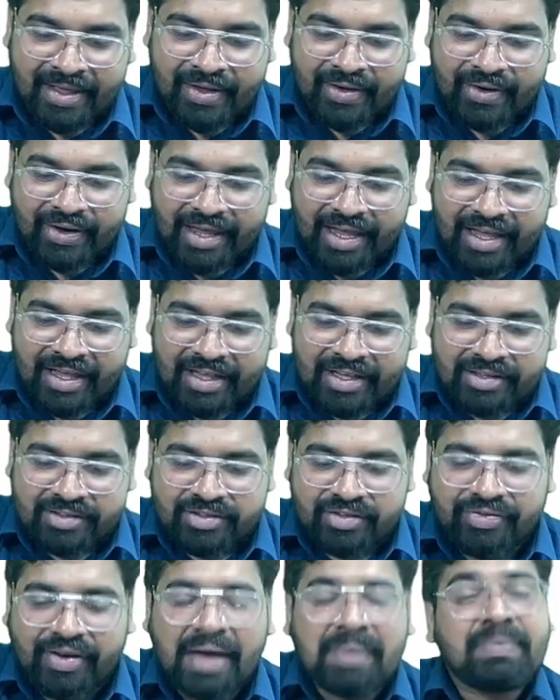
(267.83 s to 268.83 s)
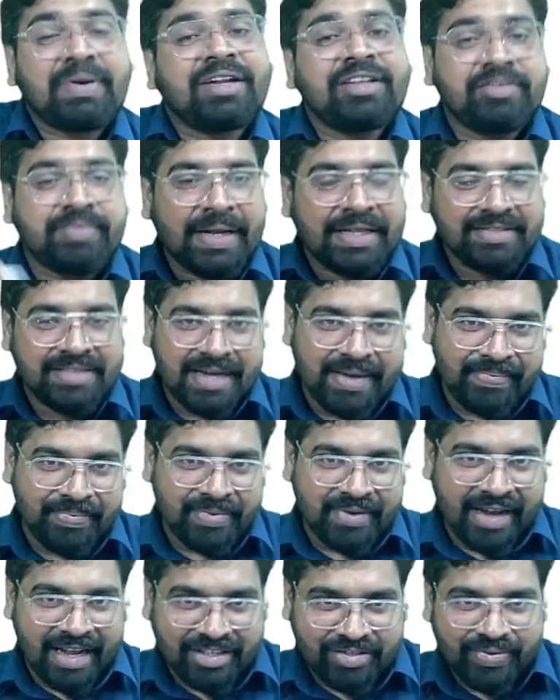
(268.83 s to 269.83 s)
Okay, so fibrous dysplasia.
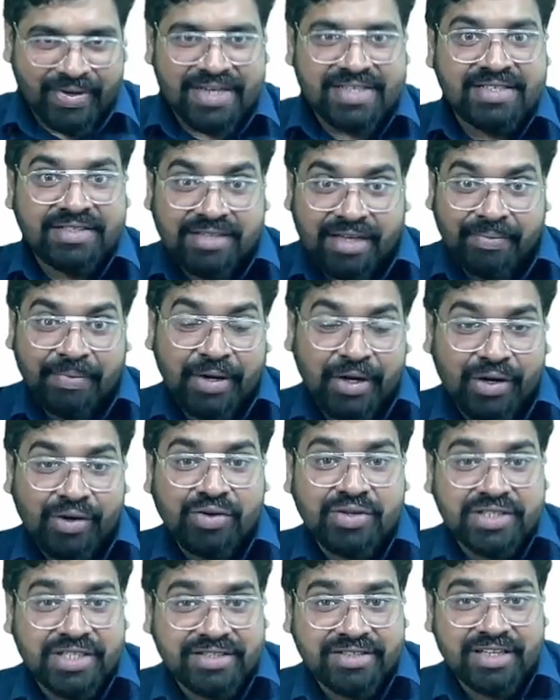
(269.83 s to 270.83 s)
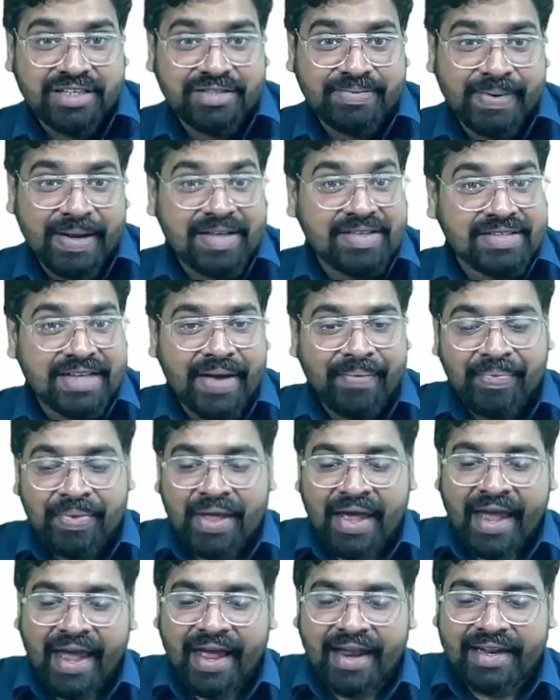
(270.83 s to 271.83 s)
Next one is cemento-osseous dysplasia,
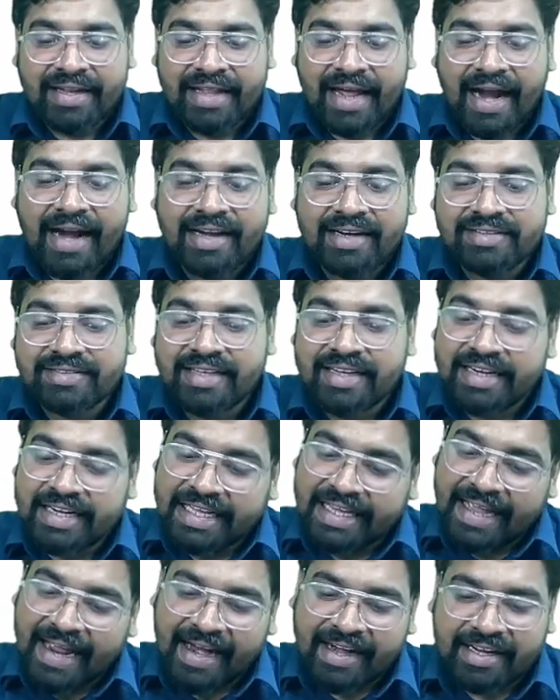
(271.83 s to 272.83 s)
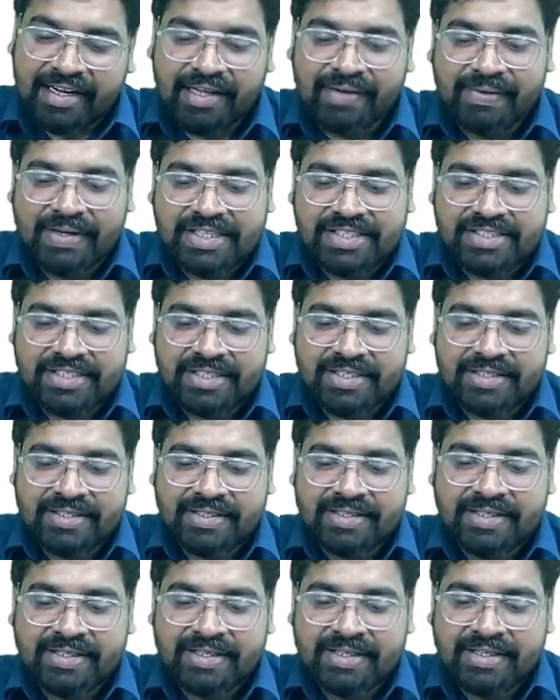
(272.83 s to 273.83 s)
and that is a reactive lesion.
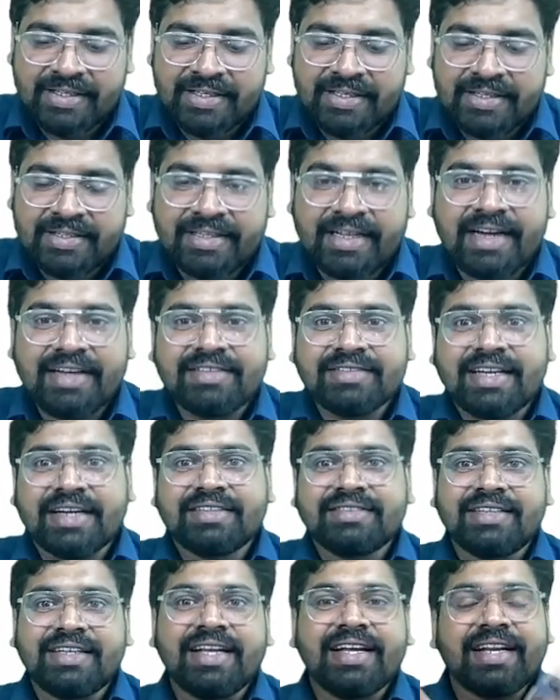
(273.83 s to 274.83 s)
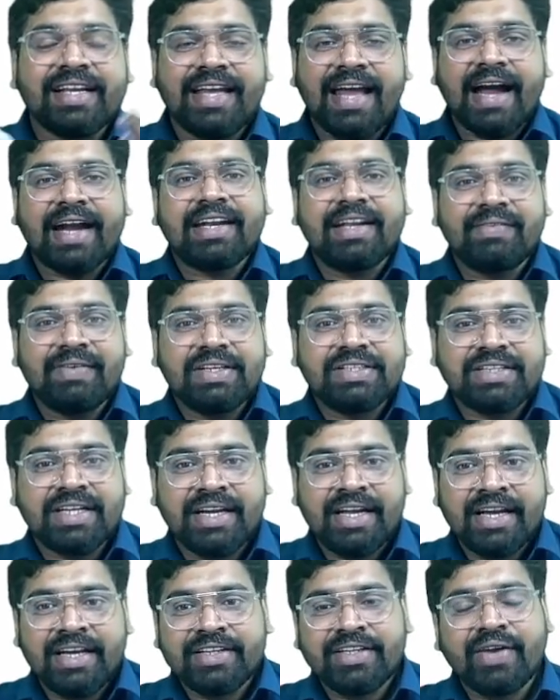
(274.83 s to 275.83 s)
That is considered a reactive lesion.
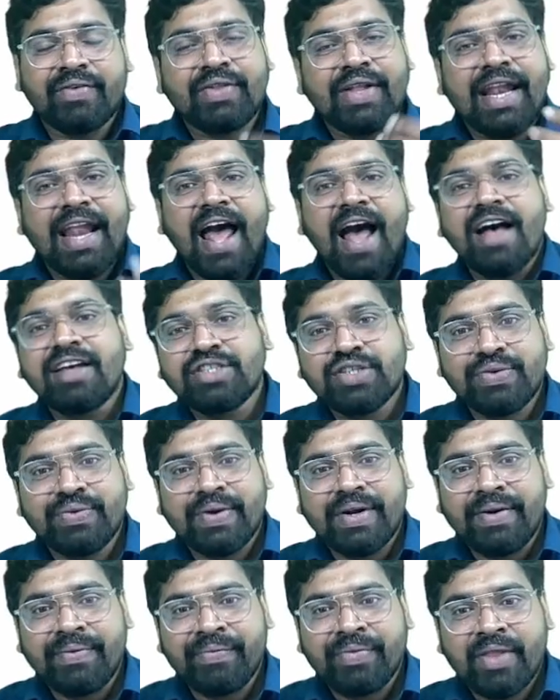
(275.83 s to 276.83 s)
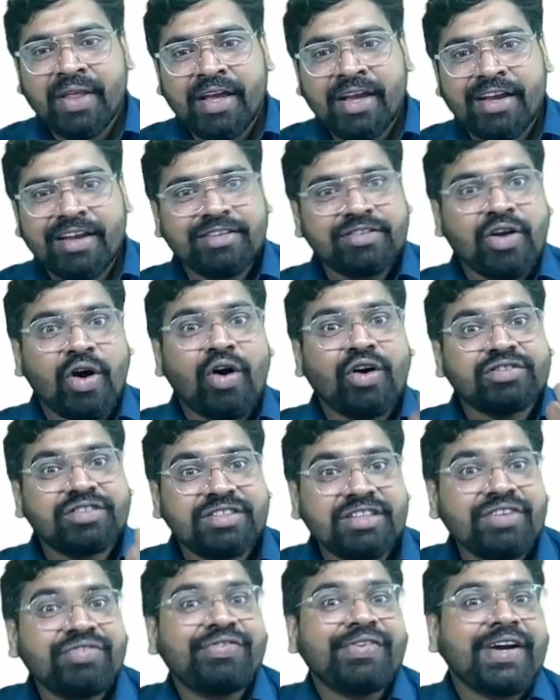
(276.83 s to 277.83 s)
Now the last one is
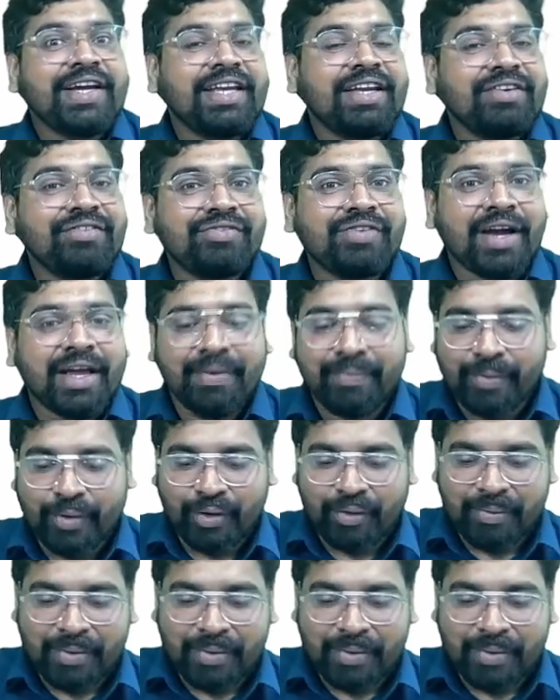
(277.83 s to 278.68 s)
ossifying fibro.